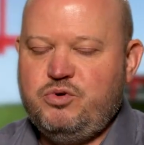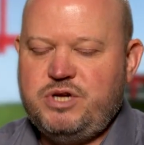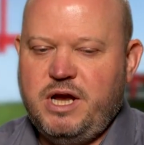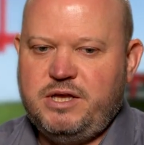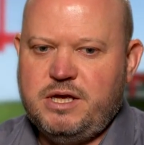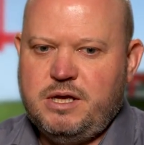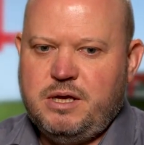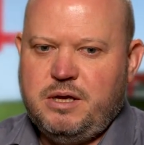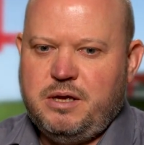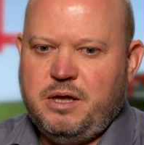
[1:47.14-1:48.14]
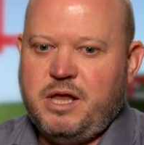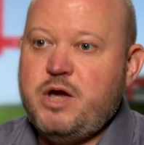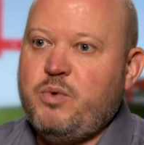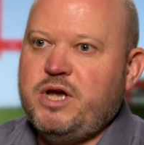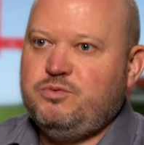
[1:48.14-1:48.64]
project.
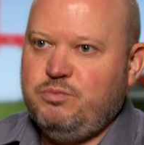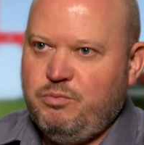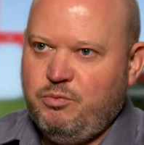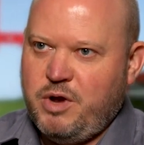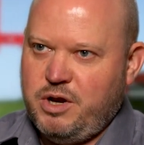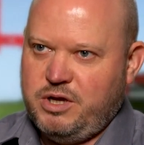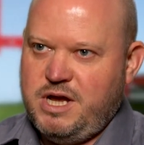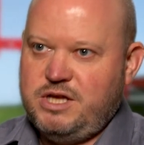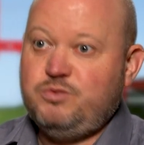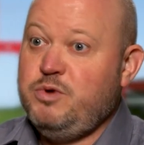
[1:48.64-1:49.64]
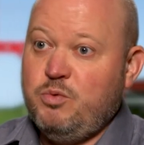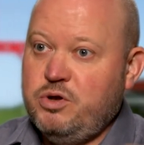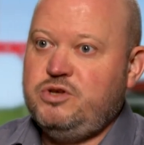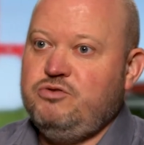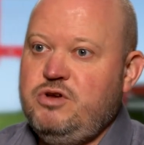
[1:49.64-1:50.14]
Likewise, in Arcadis, we
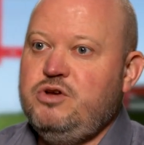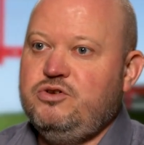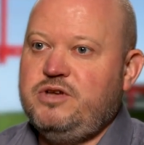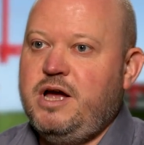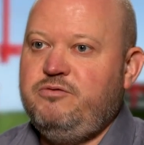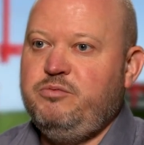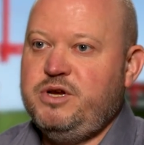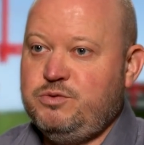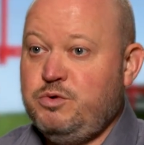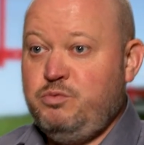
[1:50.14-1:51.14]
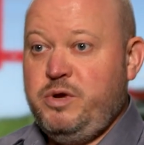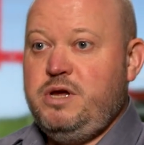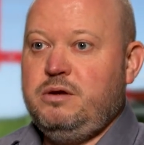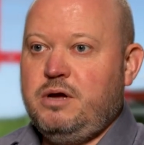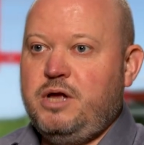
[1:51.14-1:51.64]
want to reuse that information when
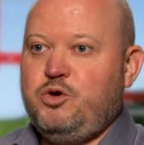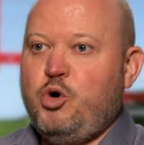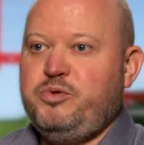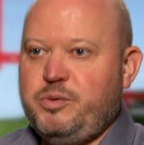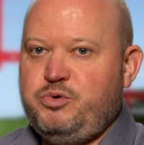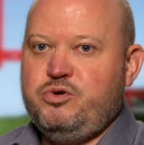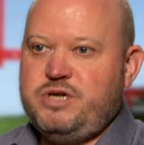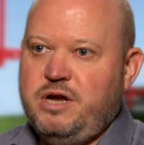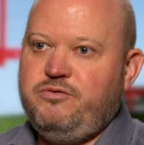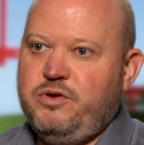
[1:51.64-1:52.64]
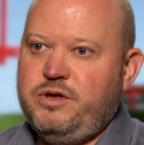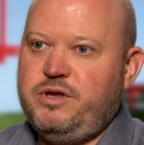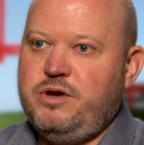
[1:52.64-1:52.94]
we adopt a project further